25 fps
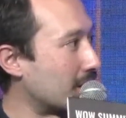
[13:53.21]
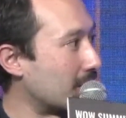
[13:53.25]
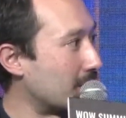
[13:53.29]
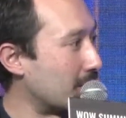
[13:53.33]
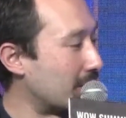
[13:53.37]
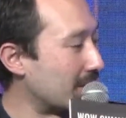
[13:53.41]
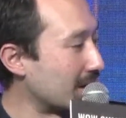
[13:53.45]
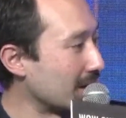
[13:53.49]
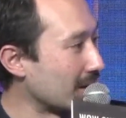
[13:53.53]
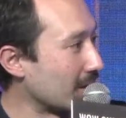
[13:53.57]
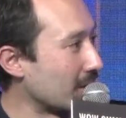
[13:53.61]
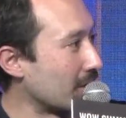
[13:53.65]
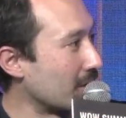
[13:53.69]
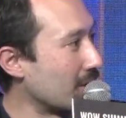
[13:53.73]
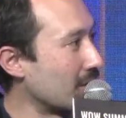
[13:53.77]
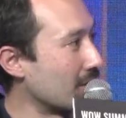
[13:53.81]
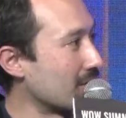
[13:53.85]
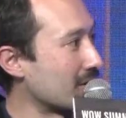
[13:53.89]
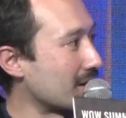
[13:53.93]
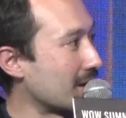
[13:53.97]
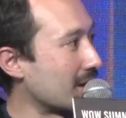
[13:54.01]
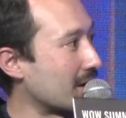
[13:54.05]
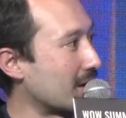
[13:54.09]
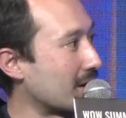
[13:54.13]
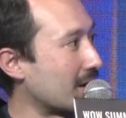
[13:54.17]

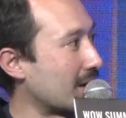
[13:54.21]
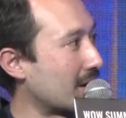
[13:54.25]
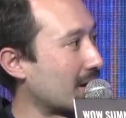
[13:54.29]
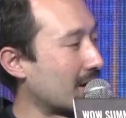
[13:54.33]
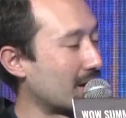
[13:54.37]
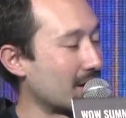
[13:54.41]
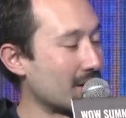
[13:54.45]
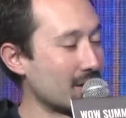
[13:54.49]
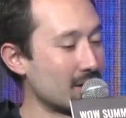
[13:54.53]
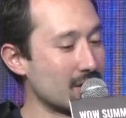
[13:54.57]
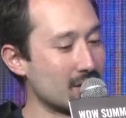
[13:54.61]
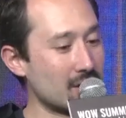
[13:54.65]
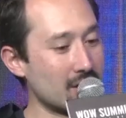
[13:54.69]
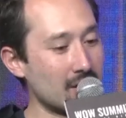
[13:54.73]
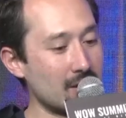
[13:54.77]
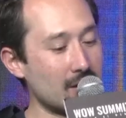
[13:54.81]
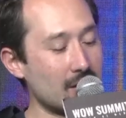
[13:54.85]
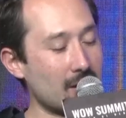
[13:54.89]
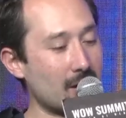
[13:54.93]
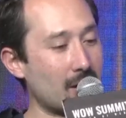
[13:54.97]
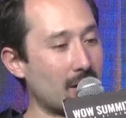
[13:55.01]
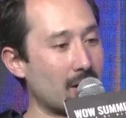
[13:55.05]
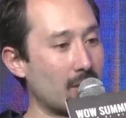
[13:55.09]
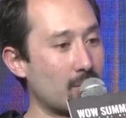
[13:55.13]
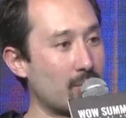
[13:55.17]
builders and
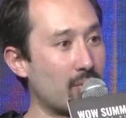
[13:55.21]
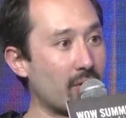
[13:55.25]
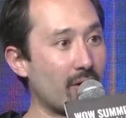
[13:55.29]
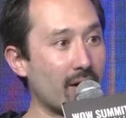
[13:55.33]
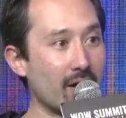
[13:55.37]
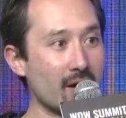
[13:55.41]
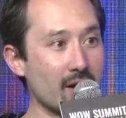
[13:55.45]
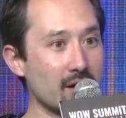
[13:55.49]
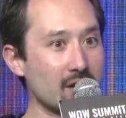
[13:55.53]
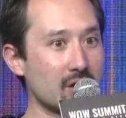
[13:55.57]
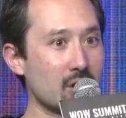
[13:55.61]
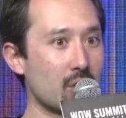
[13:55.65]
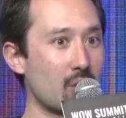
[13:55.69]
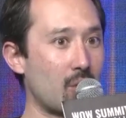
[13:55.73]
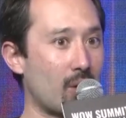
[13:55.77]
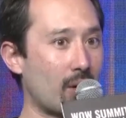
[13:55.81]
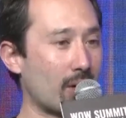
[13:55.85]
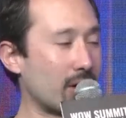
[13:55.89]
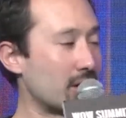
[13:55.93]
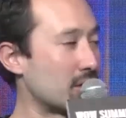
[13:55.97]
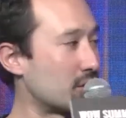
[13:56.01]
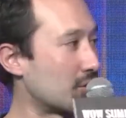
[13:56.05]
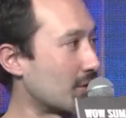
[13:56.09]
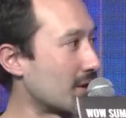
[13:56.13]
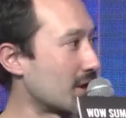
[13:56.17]
brands who are
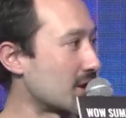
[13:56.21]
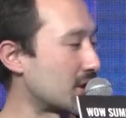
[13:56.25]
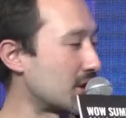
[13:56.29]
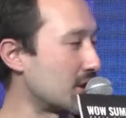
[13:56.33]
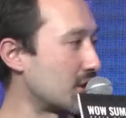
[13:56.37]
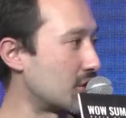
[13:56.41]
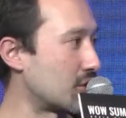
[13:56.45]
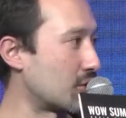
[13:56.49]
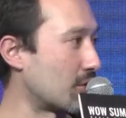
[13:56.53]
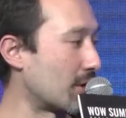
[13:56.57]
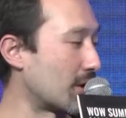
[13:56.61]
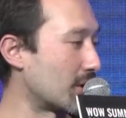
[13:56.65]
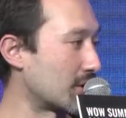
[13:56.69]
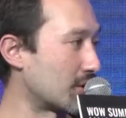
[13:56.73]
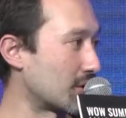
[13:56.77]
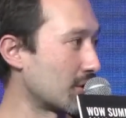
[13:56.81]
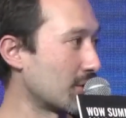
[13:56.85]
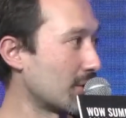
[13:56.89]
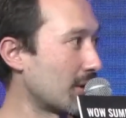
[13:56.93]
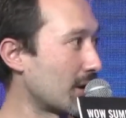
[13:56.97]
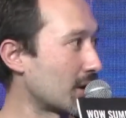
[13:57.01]
interested to enter,